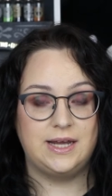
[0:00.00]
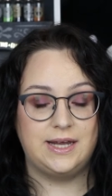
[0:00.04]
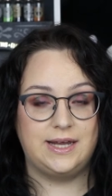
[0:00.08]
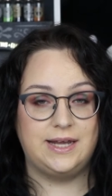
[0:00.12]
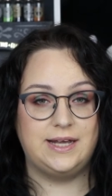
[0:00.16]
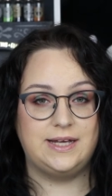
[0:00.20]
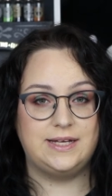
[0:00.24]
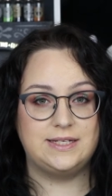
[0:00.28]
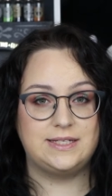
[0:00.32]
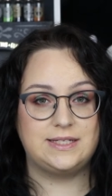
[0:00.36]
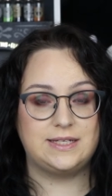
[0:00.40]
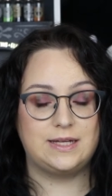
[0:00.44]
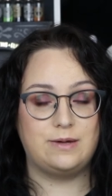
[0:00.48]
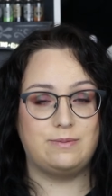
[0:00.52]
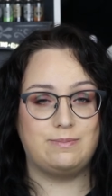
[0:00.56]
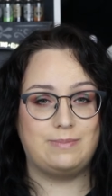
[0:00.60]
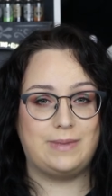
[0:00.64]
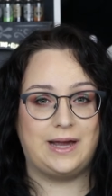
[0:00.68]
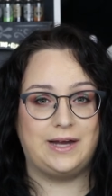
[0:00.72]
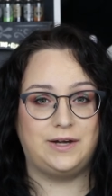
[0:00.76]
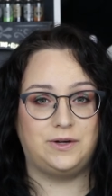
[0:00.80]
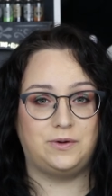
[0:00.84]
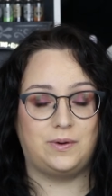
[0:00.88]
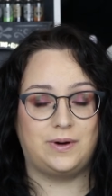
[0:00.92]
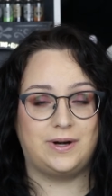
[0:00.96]
is a
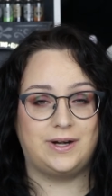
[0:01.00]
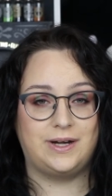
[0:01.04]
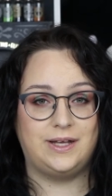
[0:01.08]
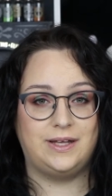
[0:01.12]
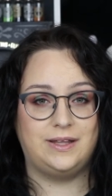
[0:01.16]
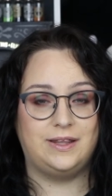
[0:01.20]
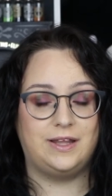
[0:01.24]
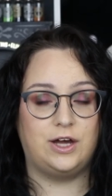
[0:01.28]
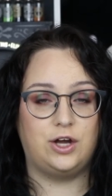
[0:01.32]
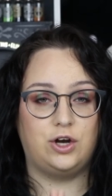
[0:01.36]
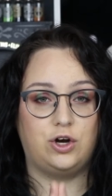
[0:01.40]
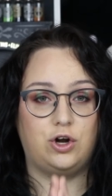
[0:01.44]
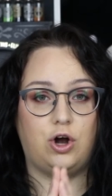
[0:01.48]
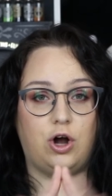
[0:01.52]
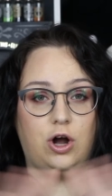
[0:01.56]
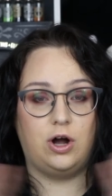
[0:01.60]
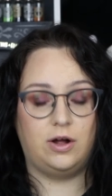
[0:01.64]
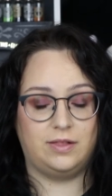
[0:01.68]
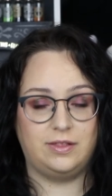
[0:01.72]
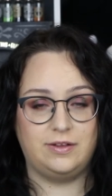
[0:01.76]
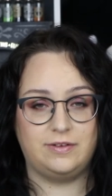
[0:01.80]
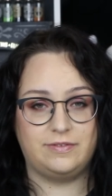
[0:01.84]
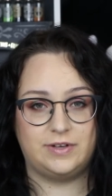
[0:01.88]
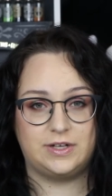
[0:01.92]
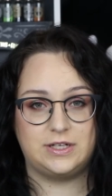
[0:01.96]
minority that
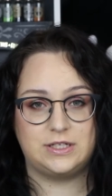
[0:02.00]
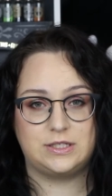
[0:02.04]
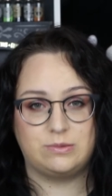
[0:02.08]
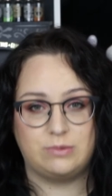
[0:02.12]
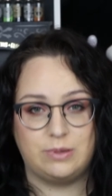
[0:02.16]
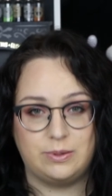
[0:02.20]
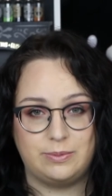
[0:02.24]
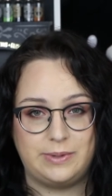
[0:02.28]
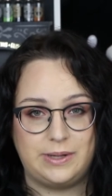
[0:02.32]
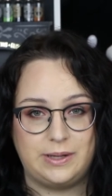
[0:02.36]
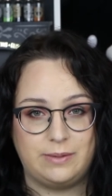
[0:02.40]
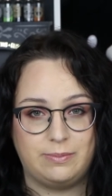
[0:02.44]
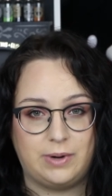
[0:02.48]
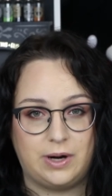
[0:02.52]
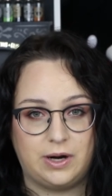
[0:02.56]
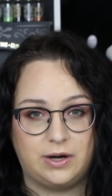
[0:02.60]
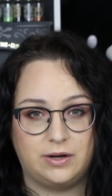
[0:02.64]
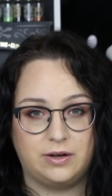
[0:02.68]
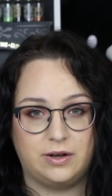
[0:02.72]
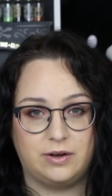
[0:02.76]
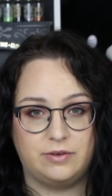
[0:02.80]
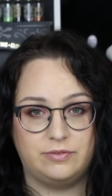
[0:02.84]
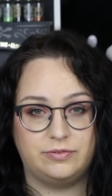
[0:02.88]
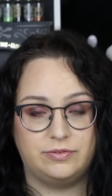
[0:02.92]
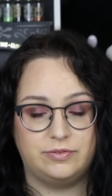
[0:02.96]
all of us will be a part
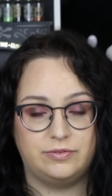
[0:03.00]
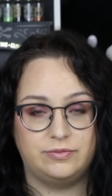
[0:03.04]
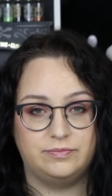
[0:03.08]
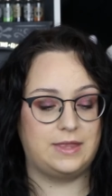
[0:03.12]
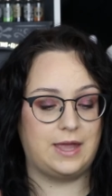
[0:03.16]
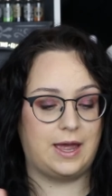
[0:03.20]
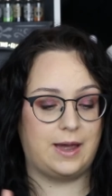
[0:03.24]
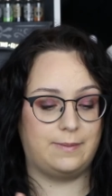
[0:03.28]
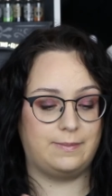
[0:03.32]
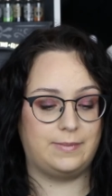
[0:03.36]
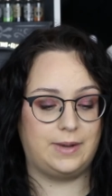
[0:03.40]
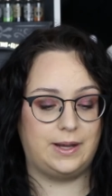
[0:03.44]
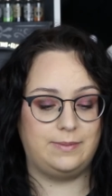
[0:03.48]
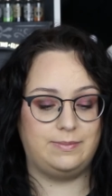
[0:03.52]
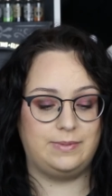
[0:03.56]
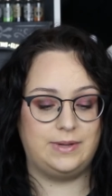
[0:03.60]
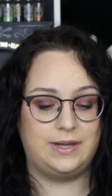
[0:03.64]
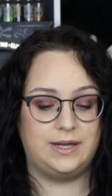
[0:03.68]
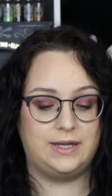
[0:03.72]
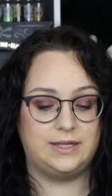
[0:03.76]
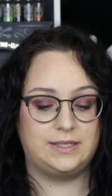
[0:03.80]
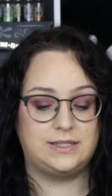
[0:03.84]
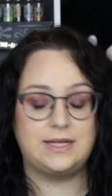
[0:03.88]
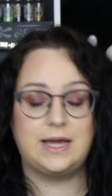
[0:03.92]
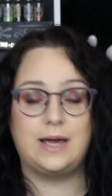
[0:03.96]
of. That might
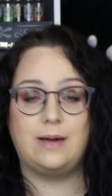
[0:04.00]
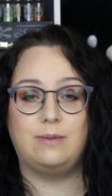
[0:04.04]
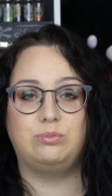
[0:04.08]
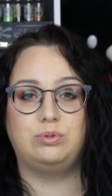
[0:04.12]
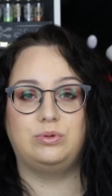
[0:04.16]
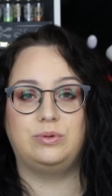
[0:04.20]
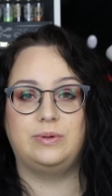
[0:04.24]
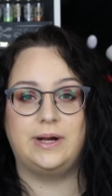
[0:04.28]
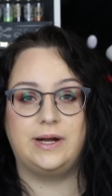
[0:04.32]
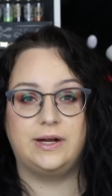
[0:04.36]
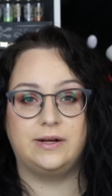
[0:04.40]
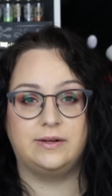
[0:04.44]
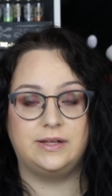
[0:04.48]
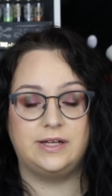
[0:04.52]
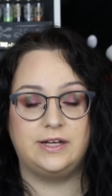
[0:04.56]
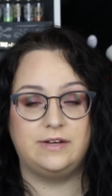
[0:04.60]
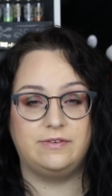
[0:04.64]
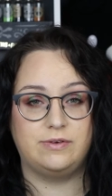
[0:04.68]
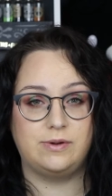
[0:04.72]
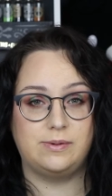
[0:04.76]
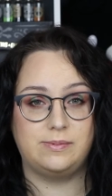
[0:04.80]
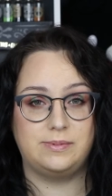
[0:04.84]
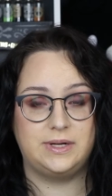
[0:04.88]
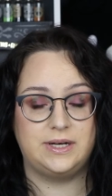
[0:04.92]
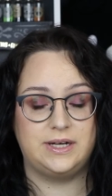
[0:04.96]
be temporarily
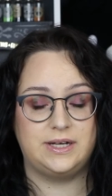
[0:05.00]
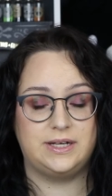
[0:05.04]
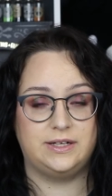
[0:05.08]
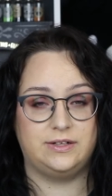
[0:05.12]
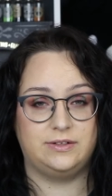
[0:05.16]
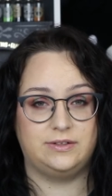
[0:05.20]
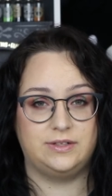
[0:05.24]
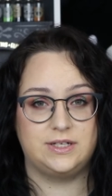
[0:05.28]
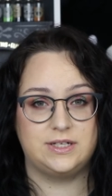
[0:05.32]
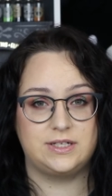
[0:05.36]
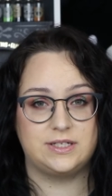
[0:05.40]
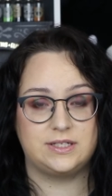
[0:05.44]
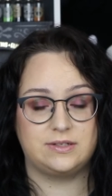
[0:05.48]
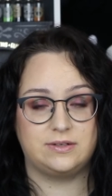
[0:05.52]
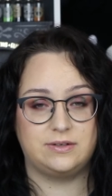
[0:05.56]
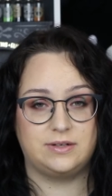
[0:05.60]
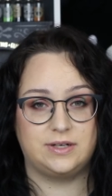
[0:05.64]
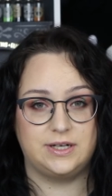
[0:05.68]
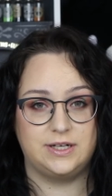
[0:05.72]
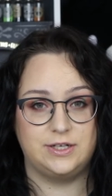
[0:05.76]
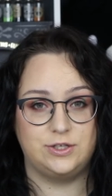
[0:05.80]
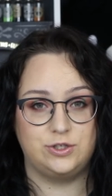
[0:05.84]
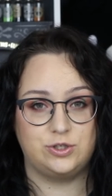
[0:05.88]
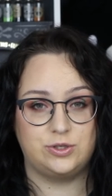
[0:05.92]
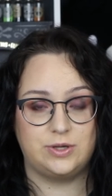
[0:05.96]
from an illness or
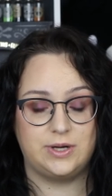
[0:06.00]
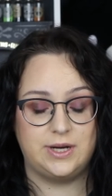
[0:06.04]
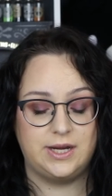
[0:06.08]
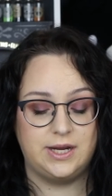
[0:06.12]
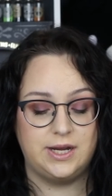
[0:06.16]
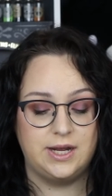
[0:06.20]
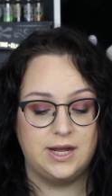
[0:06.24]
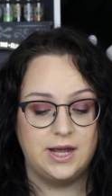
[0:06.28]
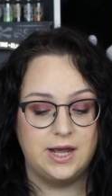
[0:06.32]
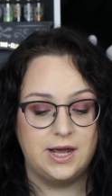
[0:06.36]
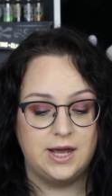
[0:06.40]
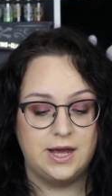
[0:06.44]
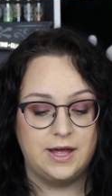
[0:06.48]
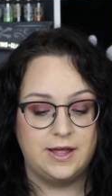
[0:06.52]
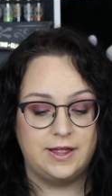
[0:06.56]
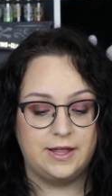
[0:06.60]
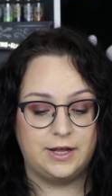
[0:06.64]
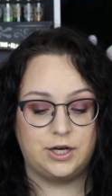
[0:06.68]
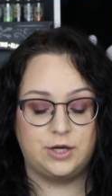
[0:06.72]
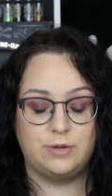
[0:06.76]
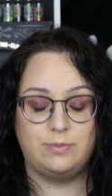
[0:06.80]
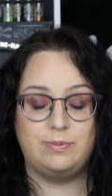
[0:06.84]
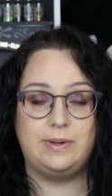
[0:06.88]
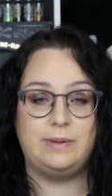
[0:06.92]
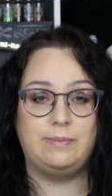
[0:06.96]
injury, it
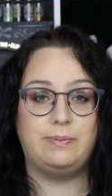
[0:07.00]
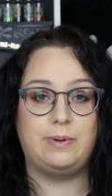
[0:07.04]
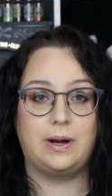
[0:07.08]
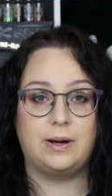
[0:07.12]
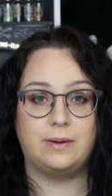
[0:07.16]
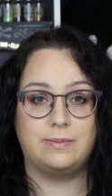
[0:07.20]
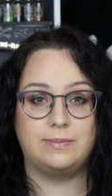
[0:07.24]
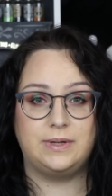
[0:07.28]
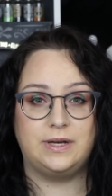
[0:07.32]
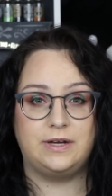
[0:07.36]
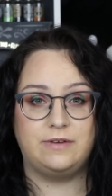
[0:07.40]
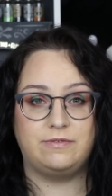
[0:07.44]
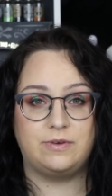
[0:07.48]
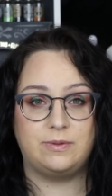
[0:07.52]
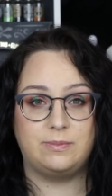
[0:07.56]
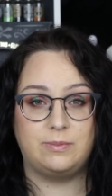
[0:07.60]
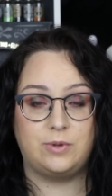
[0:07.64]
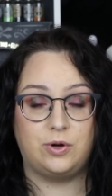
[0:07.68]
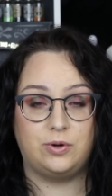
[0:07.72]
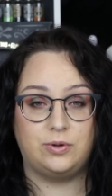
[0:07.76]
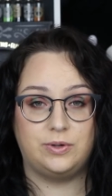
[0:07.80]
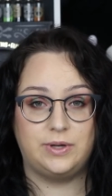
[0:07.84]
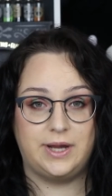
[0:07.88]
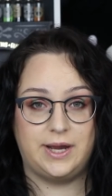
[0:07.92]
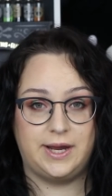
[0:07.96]
could be permanent from
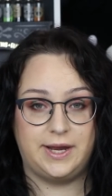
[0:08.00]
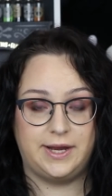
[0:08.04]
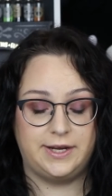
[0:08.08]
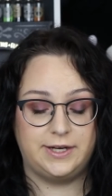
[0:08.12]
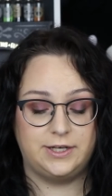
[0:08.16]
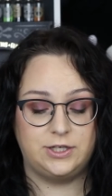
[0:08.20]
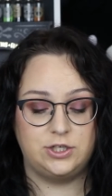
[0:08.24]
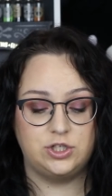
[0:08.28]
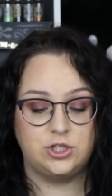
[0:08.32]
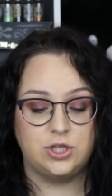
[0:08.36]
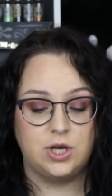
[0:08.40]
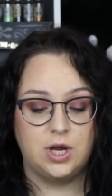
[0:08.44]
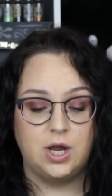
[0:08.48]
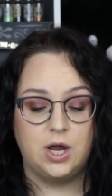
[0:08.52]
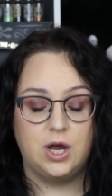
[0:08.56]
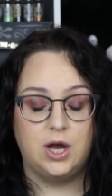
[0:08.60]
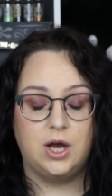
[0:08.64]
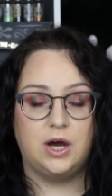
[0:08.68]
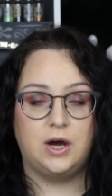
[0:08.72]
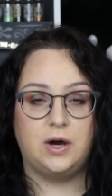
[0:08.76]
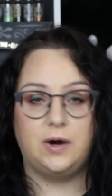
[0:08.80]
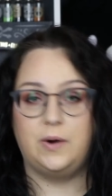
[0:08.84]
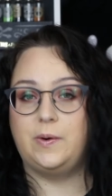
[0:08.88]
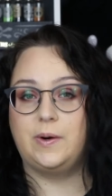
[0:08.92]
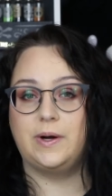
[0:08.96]
old age,
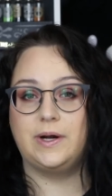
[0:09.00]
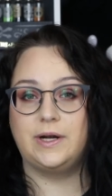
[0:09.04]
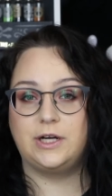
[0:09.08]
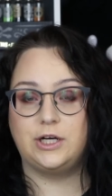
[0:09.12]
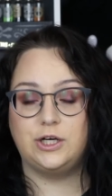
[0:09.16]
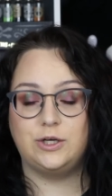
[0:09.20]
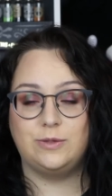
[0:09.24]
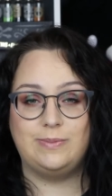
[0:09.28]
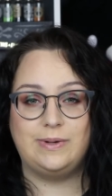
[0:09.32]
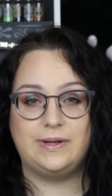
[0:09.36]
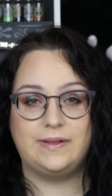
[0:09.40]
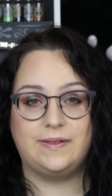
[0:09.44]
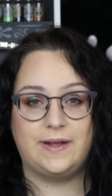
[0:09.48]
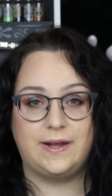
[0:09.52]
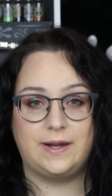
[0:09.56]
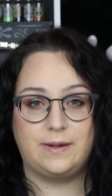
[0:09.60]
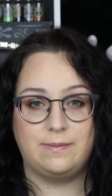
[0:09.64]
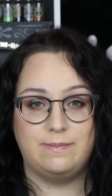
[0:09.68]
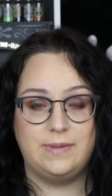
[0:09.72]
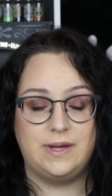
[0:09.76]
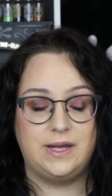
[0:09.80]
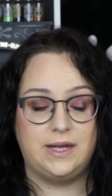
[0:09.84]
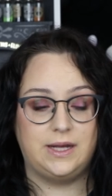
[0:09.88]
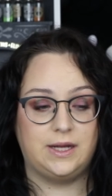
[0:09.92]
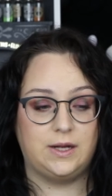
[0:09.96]
or it could be
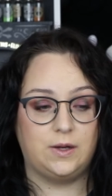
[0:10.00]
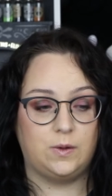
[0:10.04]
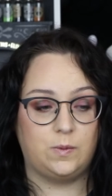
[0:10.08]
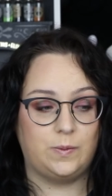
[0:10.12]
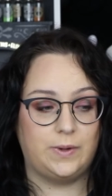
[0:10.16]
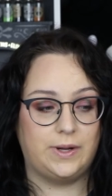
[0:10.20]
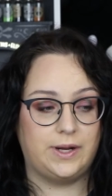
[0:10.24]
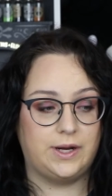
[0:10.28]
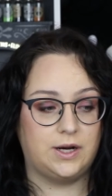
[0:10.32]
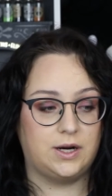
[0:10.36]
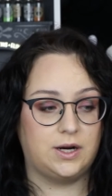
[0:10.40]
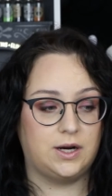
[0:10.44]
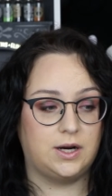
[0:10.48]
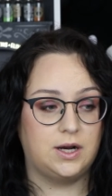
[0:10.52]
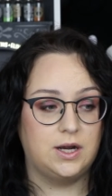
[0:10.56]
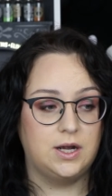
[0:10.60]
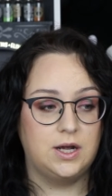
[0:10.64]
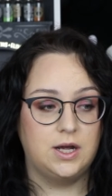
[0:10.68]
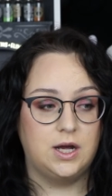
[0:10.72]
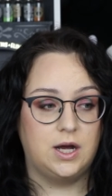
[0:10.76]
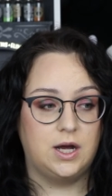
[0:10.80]
like me, where